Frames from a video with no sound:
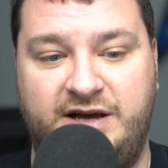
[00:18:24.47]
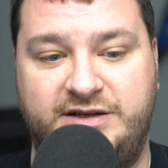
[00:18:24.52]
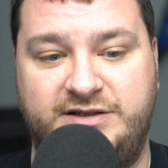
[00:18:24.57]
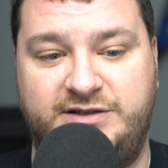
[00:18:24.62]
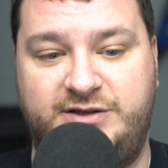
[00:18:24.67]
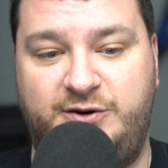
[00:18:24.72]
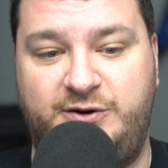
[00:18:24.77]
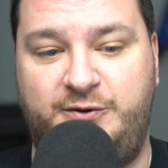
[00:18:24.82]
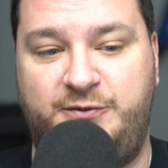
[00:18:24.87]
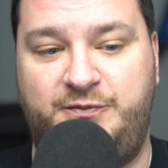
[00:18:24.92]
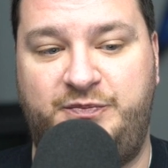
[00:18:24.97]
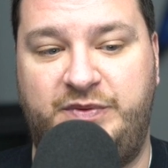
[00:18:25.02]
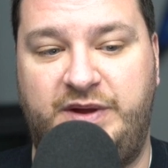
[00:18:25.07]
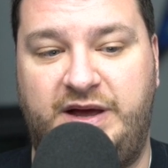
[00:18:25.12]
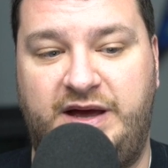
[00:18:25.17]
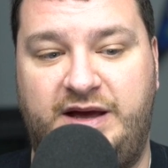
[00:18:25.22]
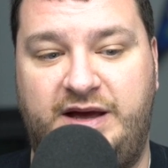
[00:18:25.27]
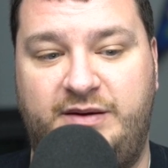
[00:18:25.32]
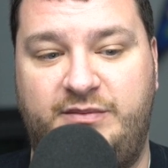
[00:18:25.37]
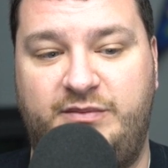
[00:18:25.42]
So
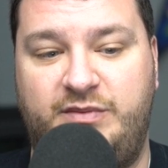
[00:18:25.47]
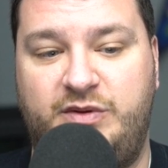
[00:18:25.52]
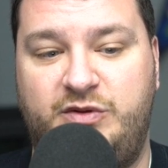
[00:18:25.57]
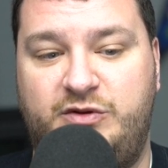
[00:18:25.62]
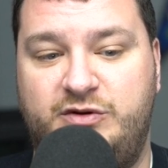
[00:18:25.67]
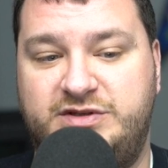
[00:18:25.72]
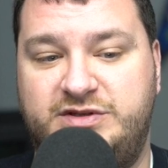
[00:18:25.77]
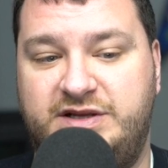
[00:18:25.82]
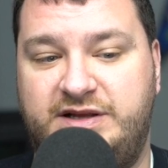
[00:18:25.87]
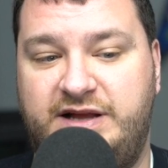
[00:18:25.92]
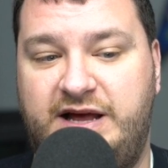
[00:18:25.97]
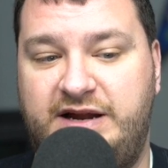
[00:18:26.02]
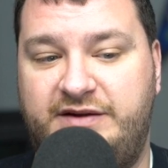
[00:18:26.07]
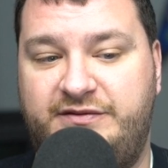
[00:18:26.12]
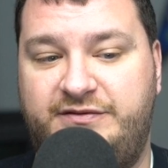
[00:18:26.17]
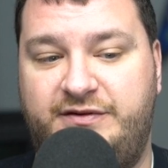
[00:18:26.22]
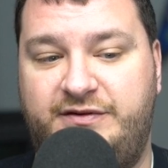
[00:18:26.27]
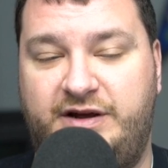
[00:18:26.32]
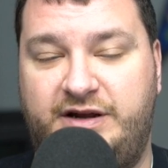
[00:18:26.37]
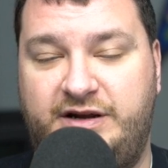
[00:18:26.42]
there's
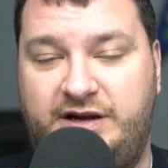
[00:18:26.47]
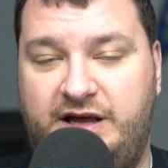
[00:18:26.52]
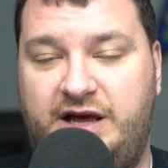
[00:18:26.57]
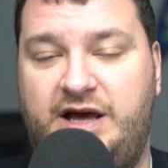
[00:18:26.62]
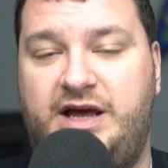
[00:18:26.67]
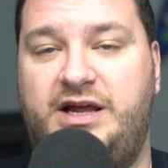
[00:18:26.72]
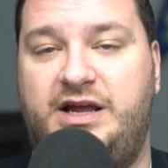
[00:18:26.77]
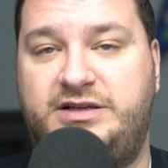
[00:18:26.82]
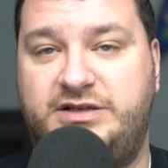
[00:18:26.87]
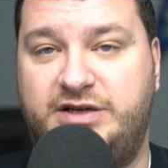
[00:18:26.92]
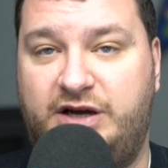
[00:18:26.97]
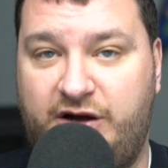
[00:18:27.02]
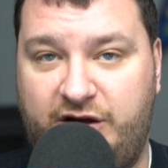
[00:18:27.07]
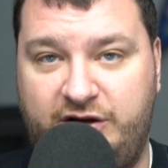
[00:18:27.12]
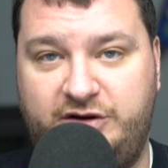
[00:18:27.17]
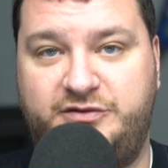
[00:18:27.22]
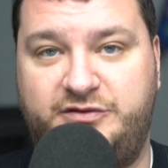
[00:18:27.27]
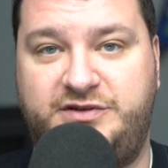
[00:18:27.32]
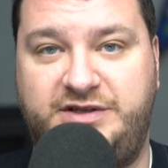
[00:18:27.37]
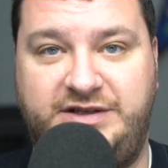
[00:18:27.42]
a
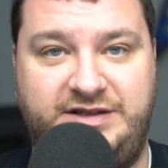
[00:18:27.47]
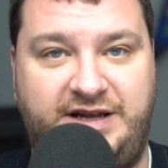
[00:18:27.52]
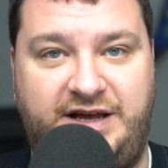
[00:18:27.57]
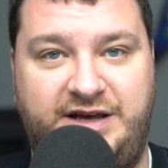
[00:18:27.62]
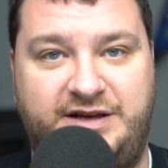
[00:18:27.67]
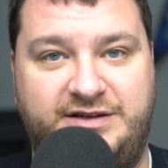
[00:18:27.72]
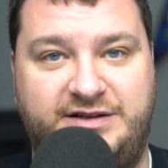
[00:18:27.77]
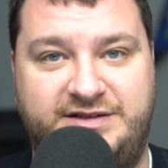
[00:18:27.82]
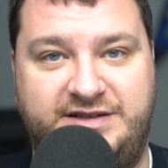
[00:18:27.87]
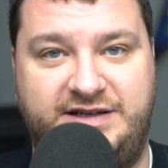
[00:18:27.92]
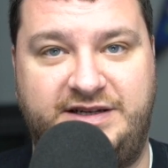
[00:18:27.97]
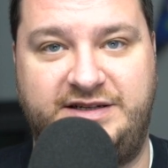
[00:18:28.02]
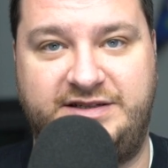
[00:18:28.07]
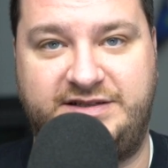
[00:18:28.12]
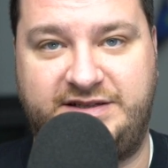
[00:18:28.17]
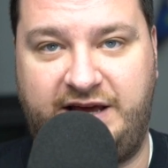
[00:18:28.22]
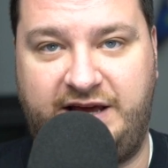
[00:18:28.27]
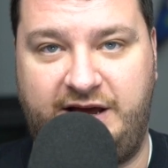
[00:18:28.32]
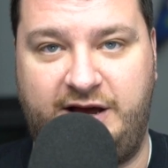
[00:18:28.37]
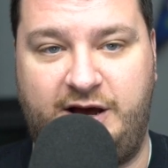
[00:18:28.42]
ton of details in
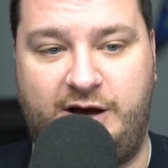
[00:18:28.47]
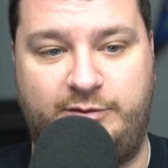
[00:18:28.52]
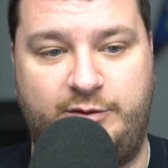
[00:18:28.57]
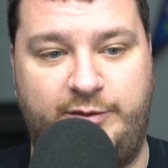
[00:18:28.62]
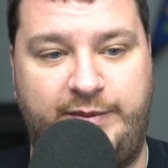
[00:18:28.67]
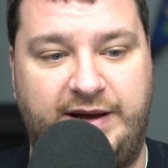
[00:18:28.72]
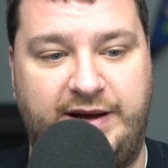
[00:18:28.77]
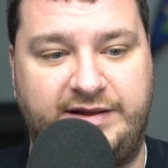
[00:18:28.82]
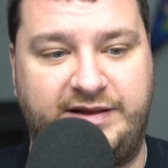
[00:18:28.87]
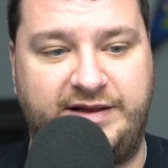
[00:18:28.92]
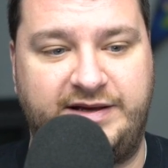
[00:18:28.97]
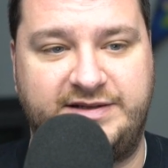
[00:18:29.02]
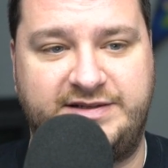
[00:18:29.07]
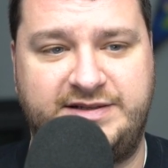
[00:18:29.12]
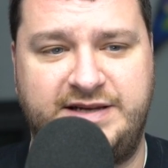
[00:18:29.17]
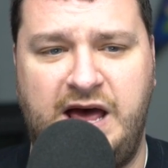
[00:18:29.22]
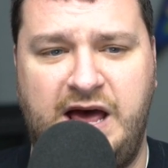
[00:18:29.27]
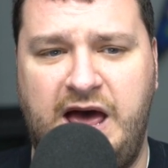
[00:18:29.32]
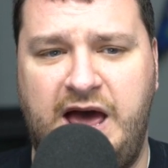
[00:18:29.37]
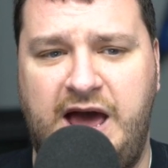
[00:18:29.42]
his GitHub about this,